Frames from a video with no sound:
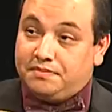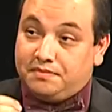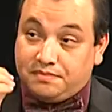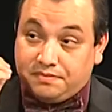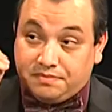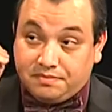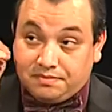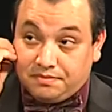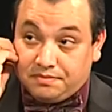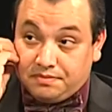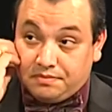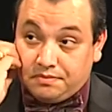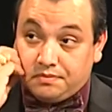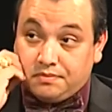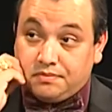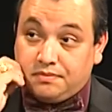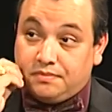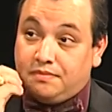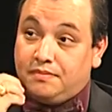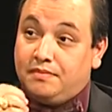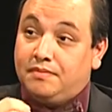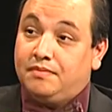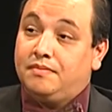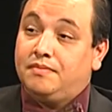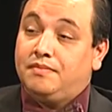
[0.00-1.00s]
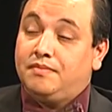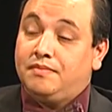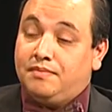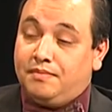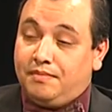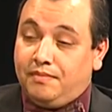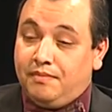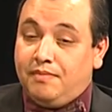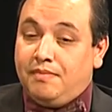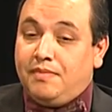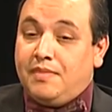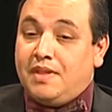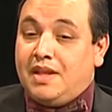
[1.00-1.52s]
get accused of a crime?
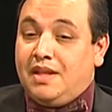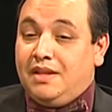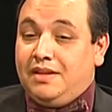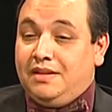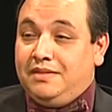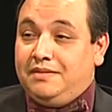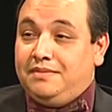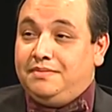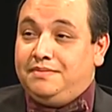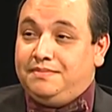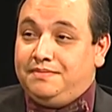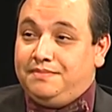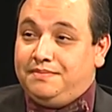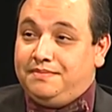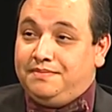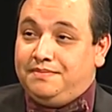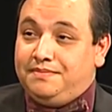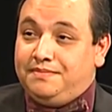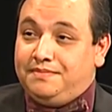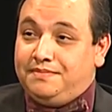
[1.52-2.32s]
Uh, or I